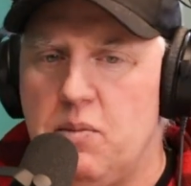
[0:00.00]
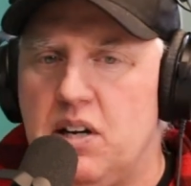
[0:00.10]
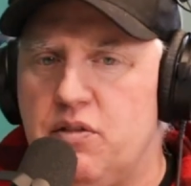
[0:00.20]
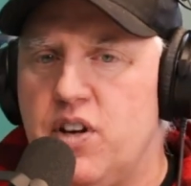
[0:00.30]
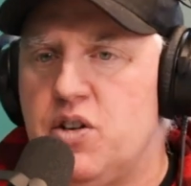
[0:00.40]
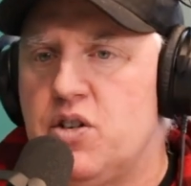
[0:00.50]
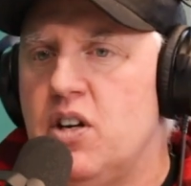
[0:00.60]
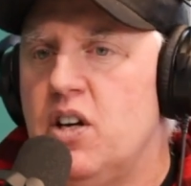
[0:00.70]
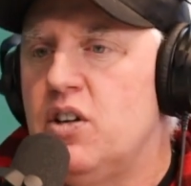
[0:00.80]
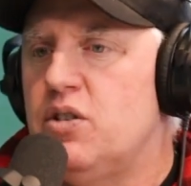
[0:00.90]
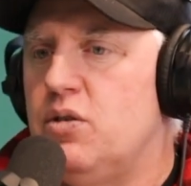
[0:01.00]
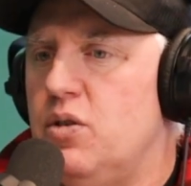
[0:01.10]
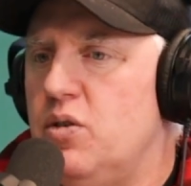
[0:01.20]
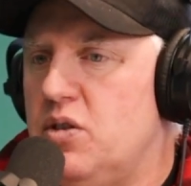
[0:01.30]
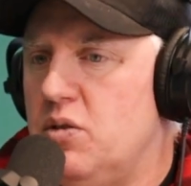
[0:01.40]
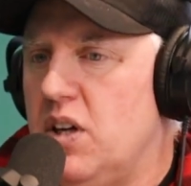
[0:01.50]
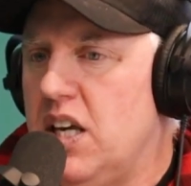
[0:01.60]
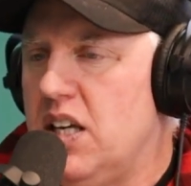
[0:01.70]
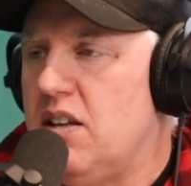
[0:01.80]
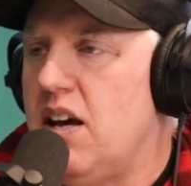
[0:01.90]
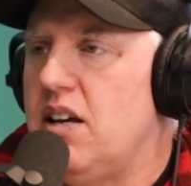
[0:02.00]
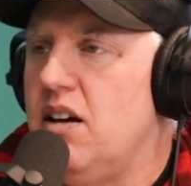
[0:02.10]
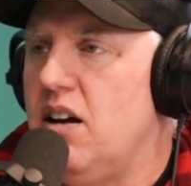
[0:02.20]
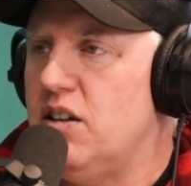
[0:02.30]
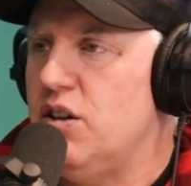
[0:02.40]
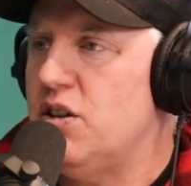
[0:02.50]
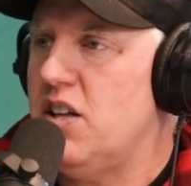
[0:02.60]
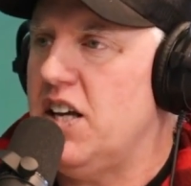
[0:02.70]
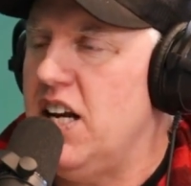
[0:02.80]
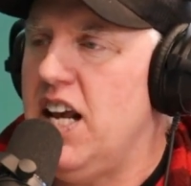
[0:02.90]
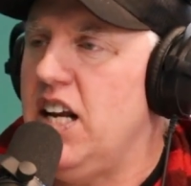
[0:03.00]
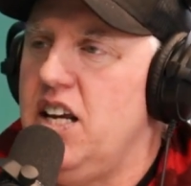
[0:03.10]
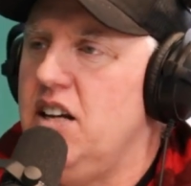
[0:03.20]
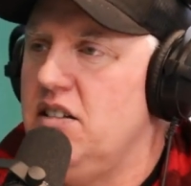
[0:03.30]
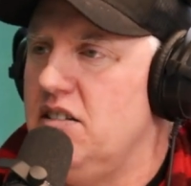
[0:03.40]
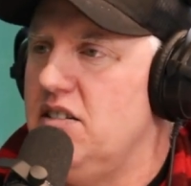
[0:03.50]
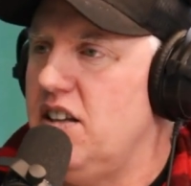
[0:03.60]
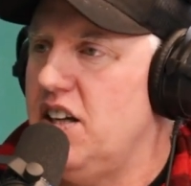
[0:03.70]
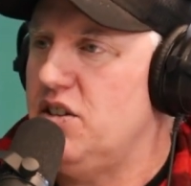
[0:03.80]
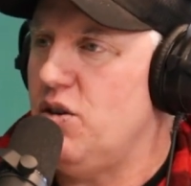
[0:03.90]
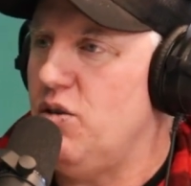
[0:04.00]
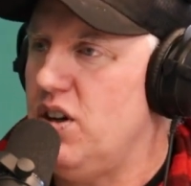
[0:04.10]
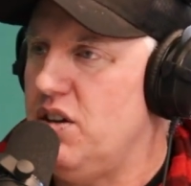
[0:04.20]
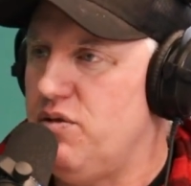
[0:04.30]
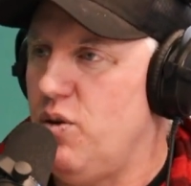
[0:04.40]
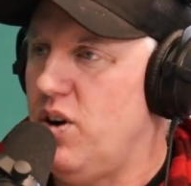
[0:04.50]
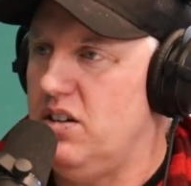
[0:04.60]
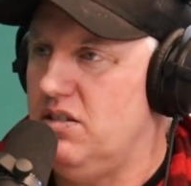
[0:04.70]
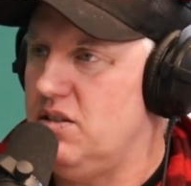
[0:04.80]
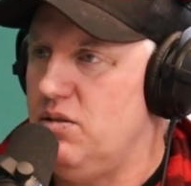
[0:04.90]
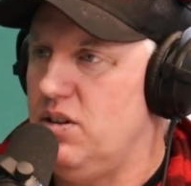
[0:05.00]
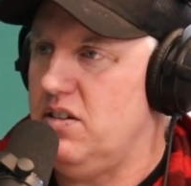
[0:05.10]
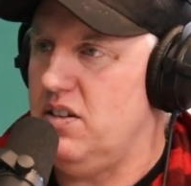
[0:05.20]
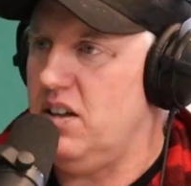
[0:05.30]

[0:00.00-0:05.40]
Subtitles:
I mean, a fish to a kid that young looks like an alien, like a totally foreign sort of thing,